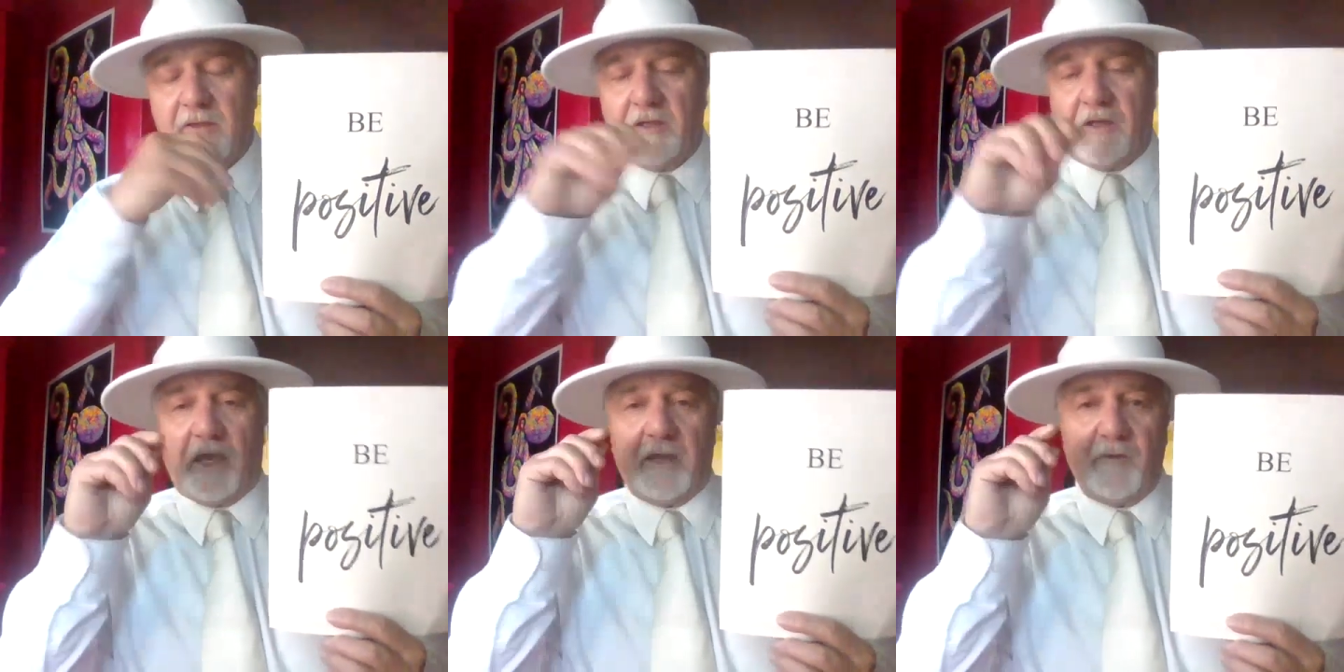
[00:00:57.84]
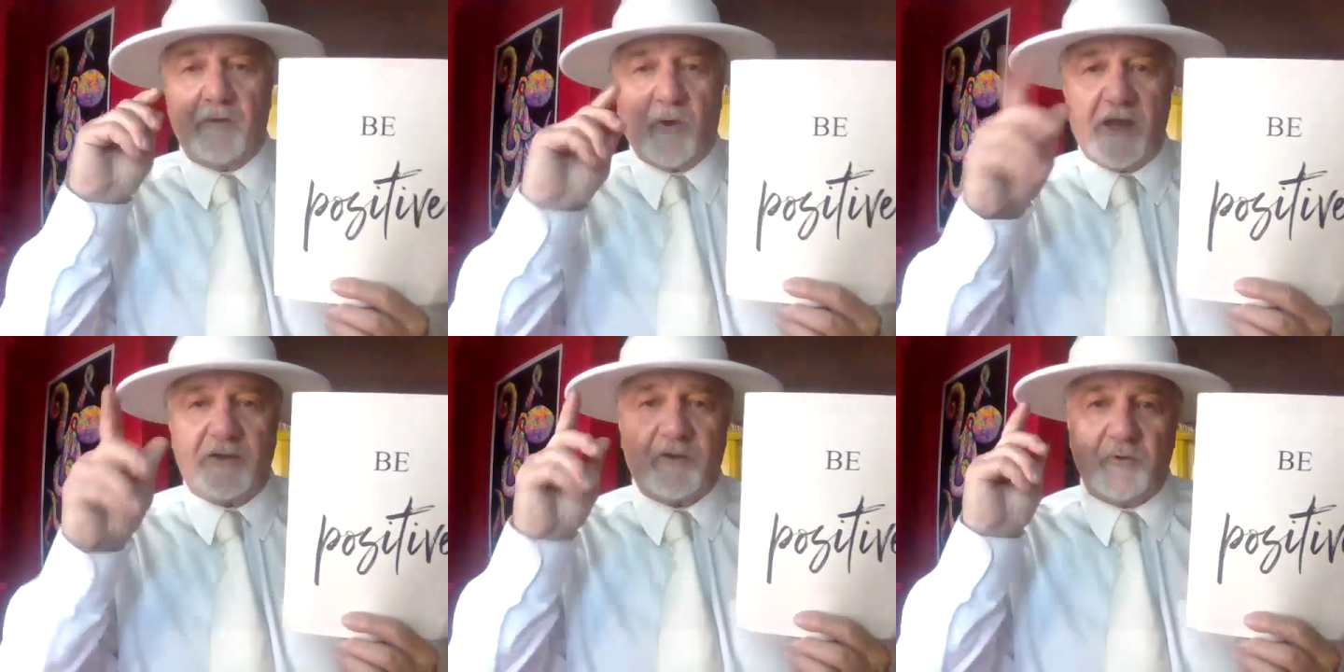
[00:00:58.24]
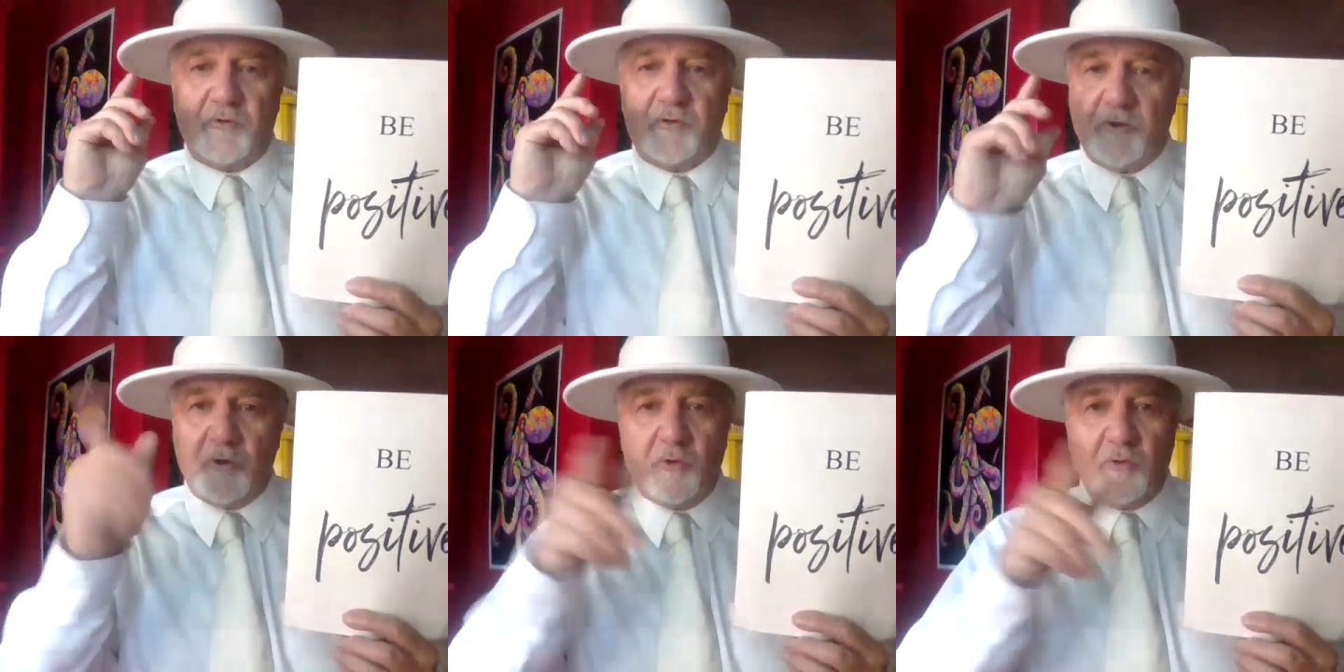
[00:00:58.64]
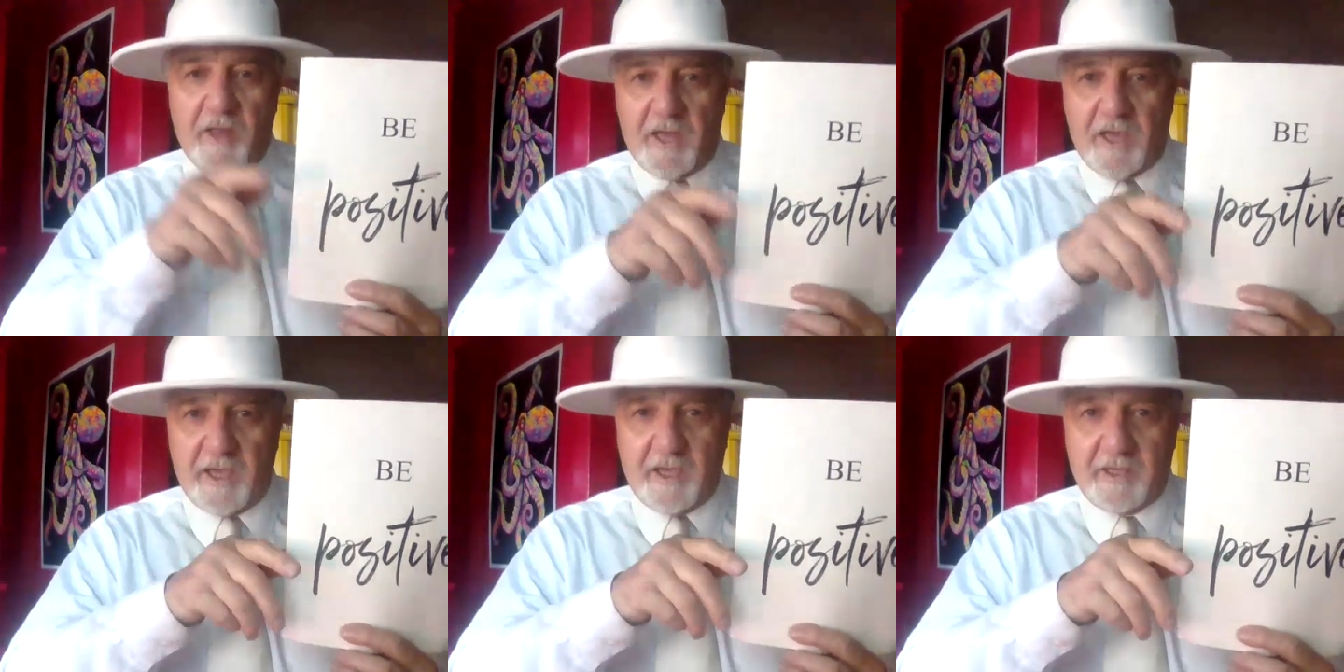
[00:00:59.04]
And the way to do
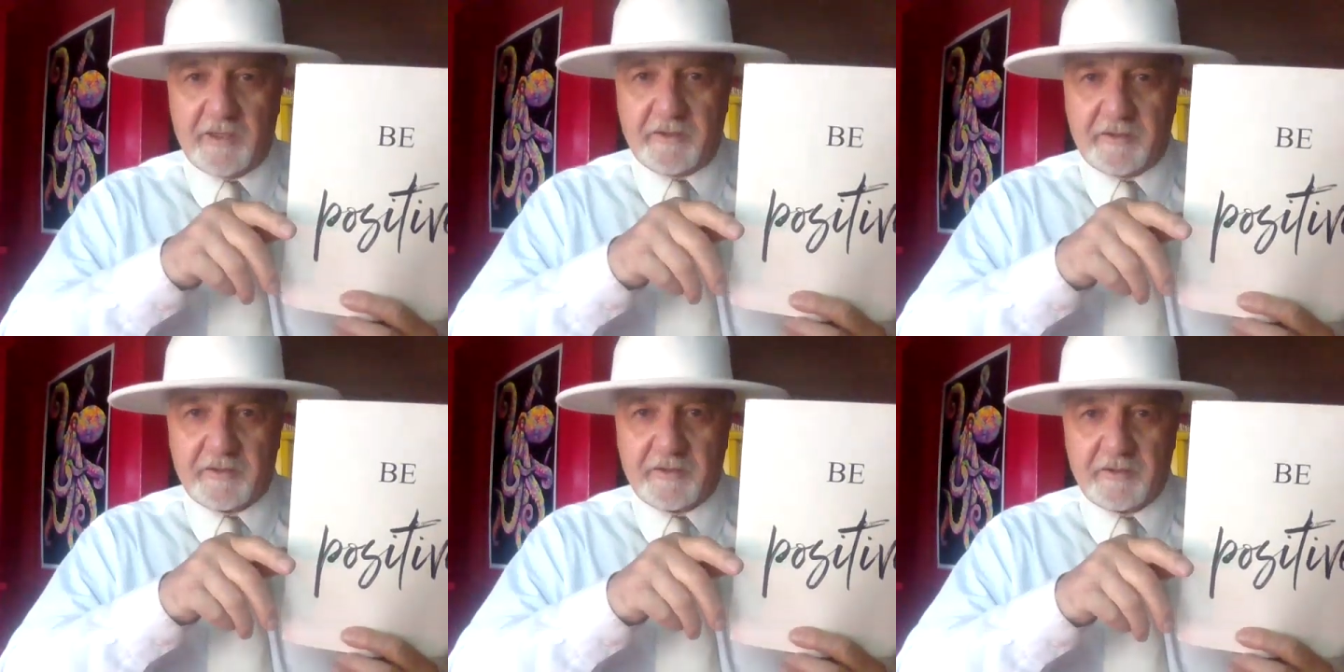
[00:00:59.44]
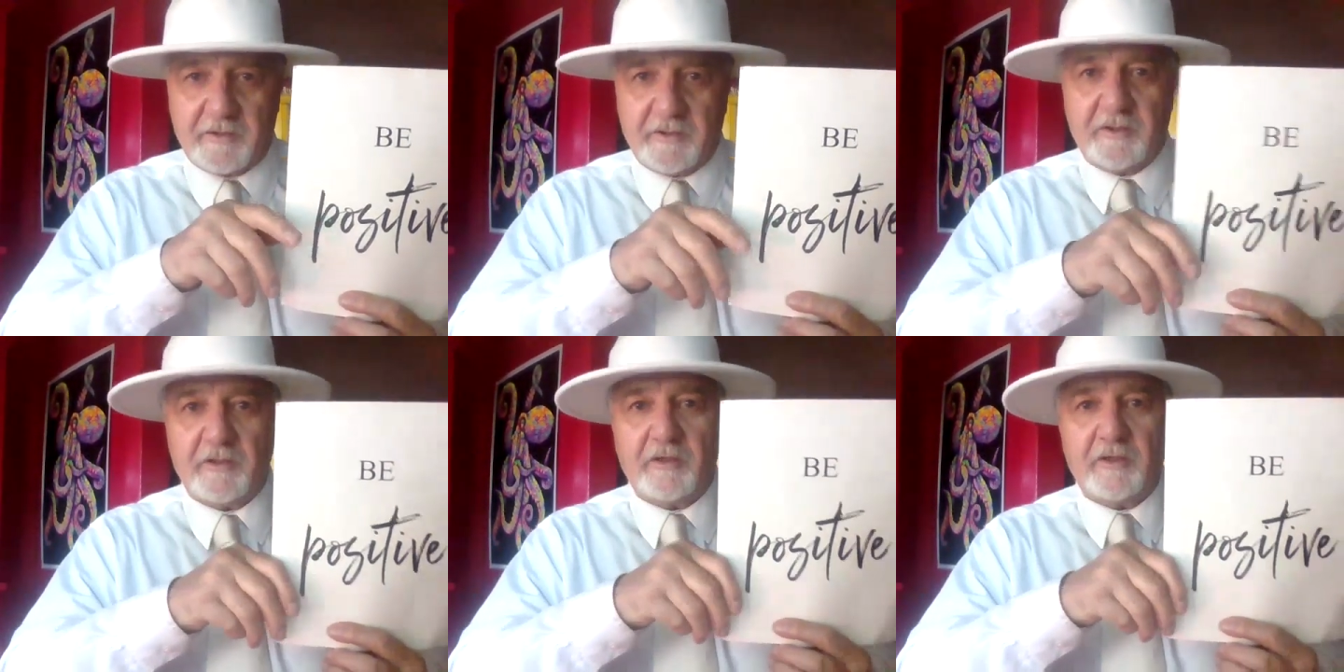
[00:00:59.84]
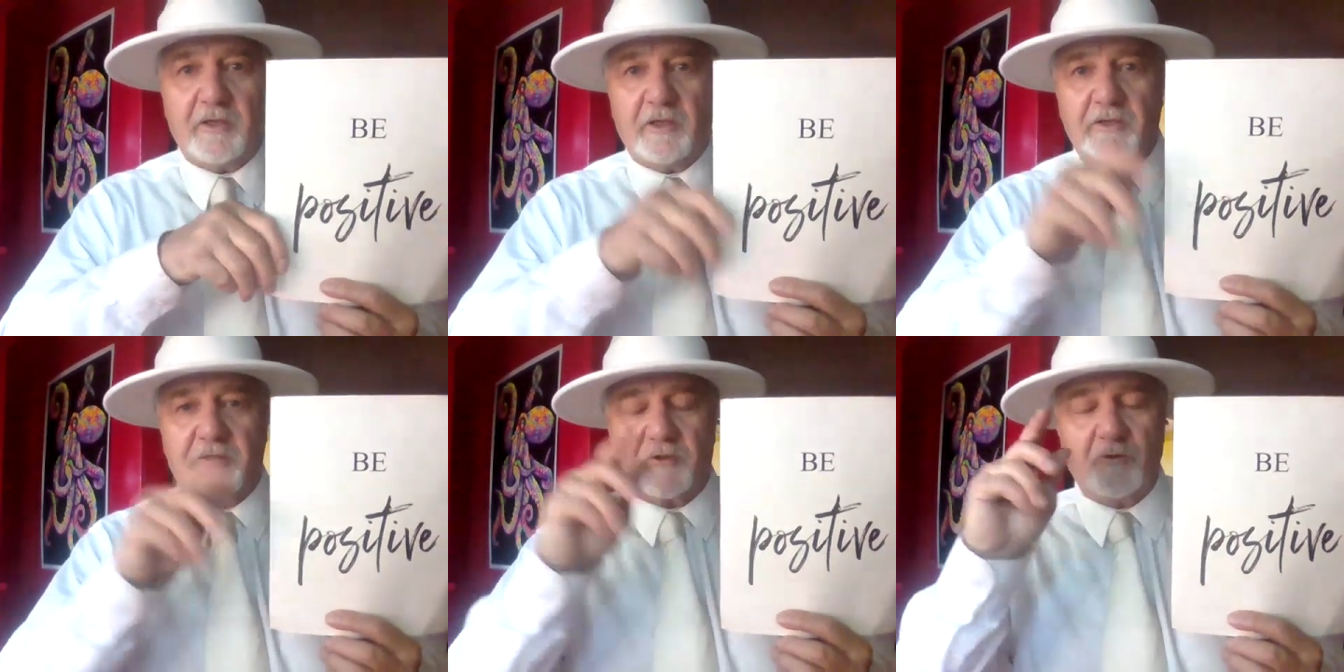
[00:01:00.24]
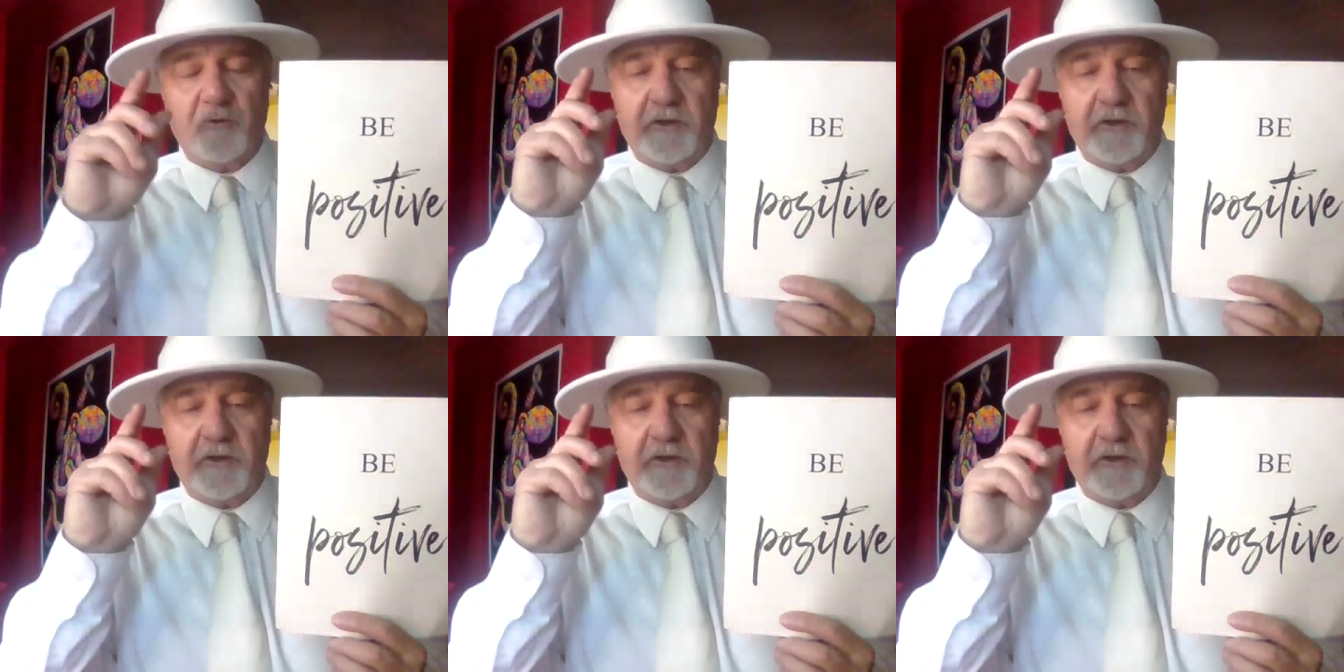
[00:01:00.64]
that is to